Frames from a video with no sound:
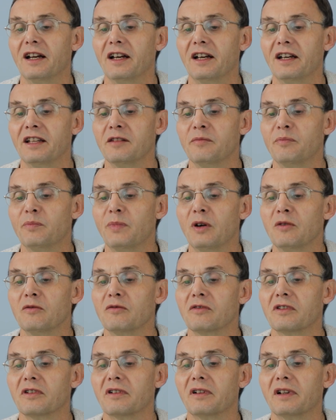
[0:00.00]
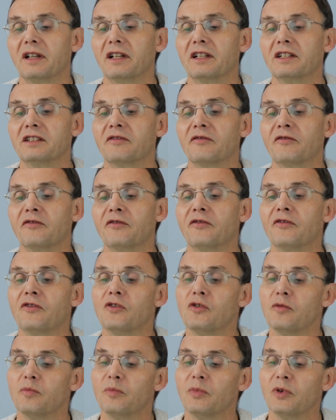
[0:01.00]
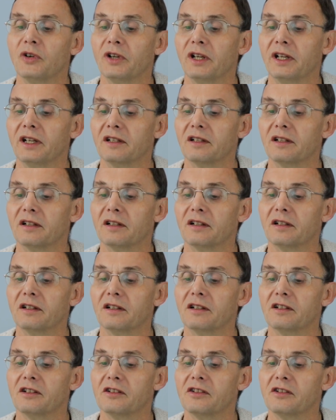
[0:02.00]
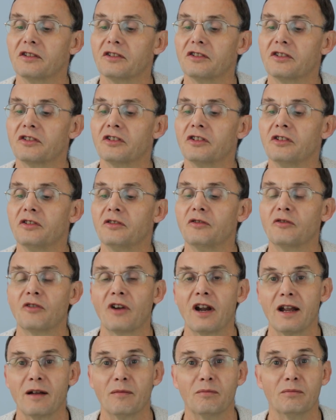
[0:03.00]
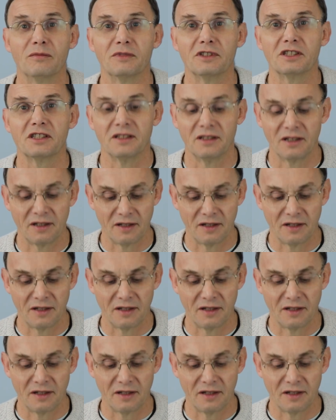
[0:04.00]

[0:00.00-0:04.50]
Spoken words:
And the bulk is 4.2 grams.